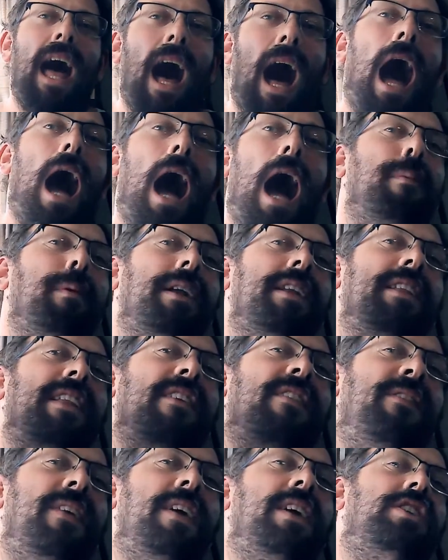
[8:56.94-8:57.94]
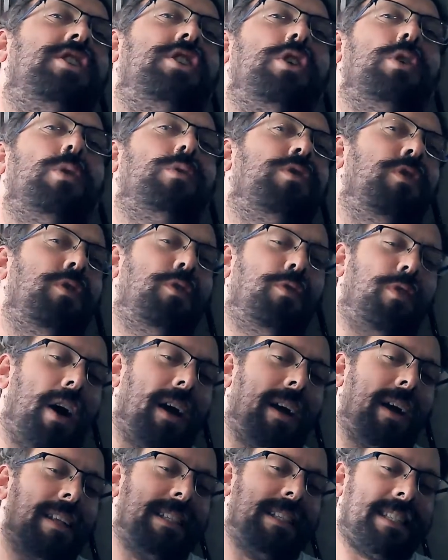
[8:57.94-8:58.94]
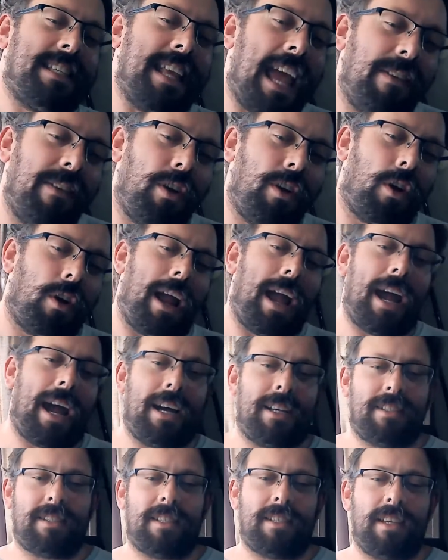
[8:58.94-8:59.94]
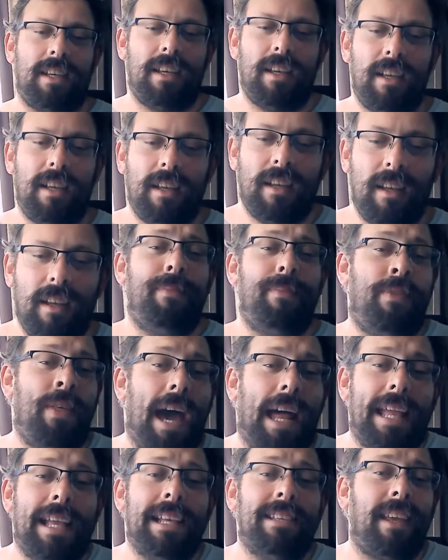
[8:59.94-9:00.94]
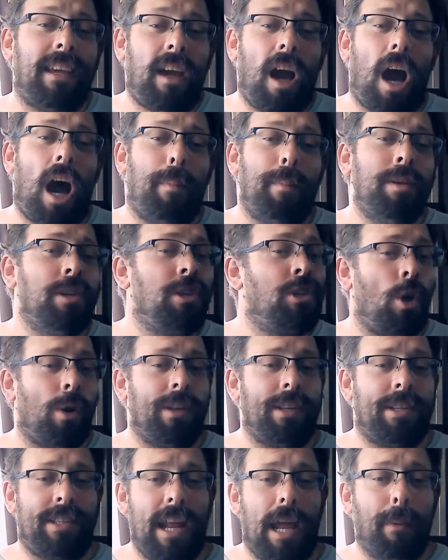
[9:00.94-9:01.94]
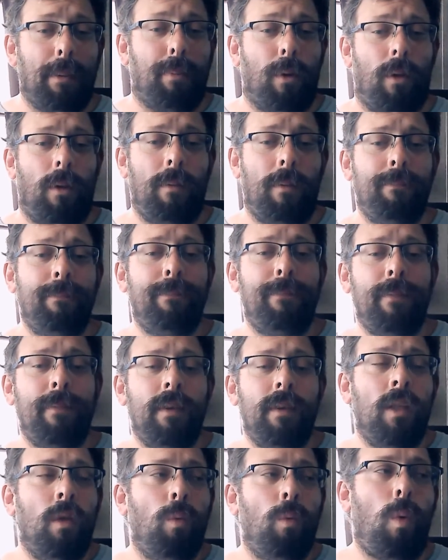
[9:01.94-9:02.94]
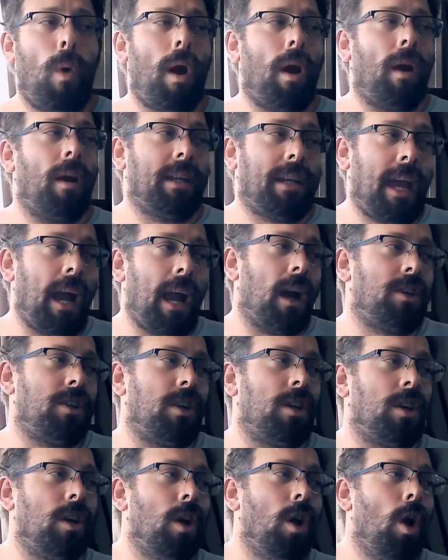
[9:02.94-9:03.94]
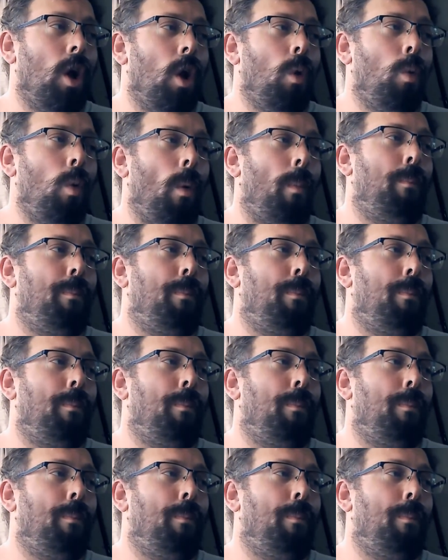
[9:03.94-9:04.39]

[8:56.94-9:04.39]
I'm going to defeat you to fucking save your ass. That is a common shonen staple, where a character will